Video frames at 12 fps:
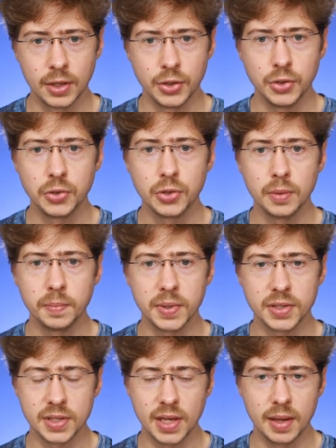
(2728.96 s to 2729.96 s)
YouTube
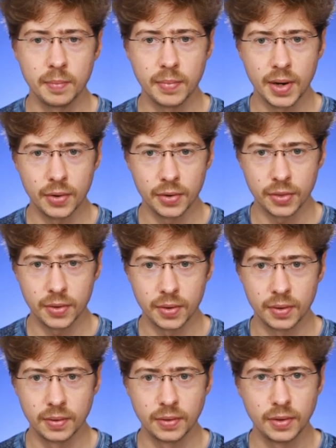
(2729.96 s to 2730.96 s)
is a
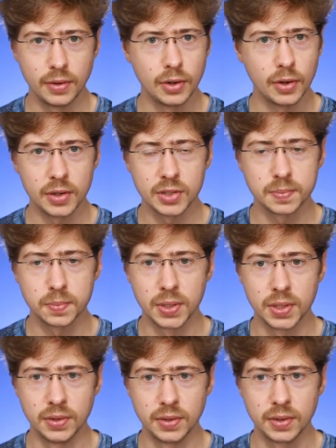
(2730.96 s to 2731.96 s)
marathon, not a
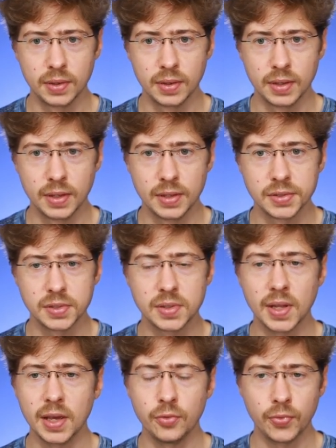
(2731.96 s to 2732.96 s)
sprint.
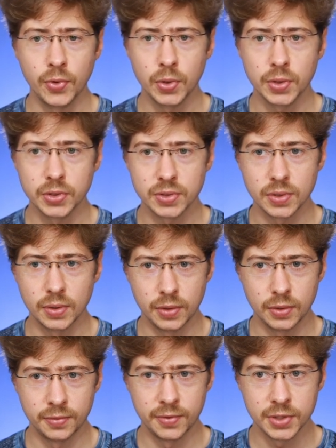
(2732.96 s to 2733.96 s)
Stay focused on
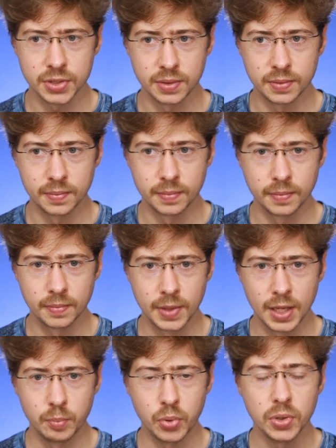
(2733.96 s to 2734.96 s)
your vision.
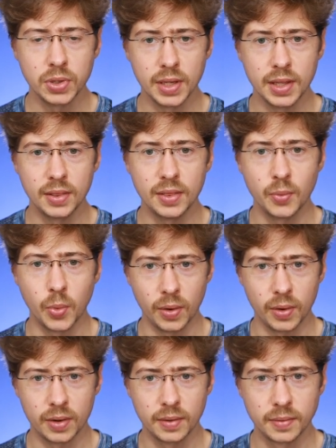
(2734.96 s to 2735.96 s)
Put in the
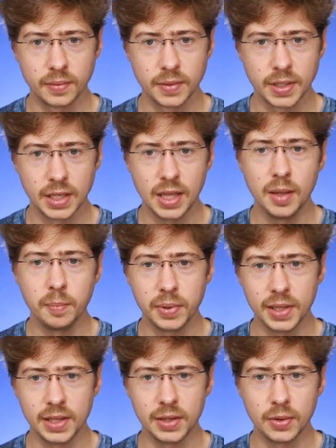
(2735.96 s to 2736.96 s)
work. Keep
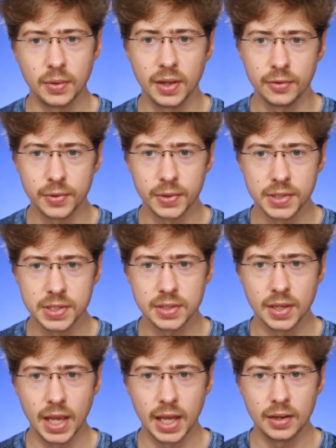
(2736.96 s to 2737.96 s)
building your influence,
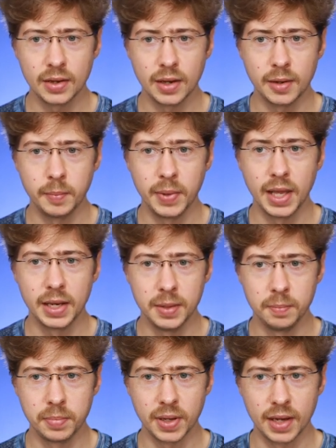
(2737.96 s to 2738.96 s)
income, and
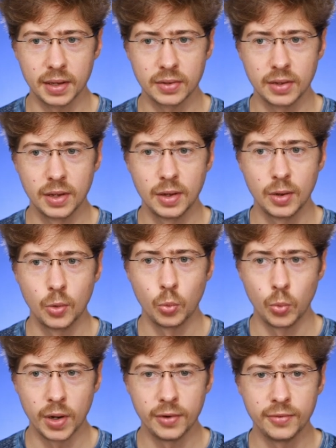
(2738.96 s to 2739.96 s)
impact,
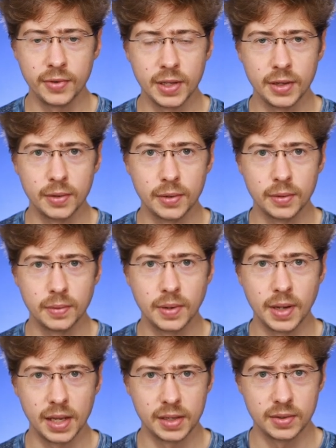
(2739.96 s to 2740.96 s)
one video
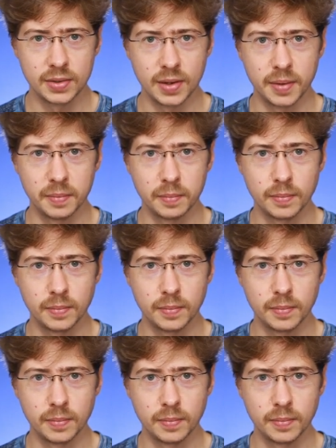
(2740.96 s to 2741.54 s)
at a time.